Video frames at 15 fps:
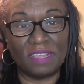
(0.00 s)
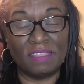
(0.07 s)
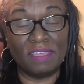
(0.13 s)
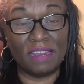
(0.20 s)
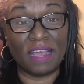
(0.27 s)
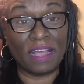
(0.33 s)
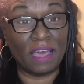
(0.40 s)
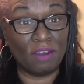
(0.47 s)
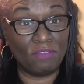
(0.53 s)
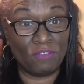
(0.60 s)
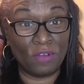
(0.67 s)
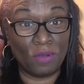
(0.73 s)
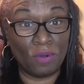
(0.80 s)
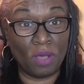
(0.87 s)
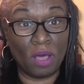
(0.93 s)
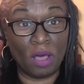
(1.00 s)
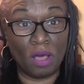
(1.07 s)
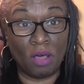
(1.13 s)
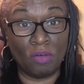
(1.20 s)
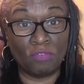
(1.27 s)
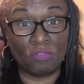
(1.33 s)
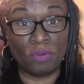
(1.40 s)
And then I got a phone
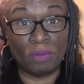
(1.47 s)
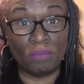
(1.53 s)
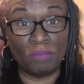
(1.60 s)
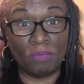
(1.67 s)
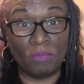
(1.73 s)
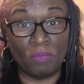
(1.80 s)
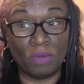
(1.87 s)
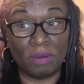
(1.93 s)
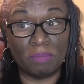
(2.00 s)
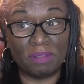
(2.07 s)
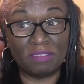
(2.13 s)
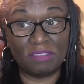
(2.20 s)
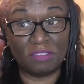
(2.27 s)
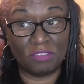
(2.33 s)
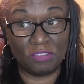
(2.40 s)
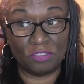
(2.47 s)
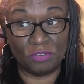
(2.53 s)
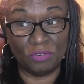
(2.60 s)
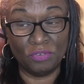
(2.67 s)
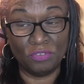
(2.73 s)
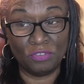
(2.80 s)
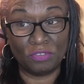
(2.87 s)
call from one of my
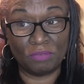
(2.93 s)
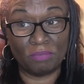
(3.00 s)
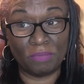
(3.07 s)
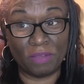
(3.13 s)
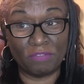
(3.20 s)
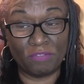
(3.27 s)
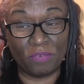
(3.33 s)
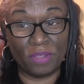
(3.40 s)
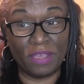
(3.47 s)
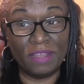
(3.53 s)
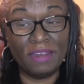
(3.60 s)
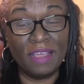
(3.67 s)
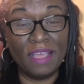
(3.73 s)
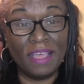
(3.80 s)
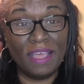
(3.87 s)
sisters, my friend.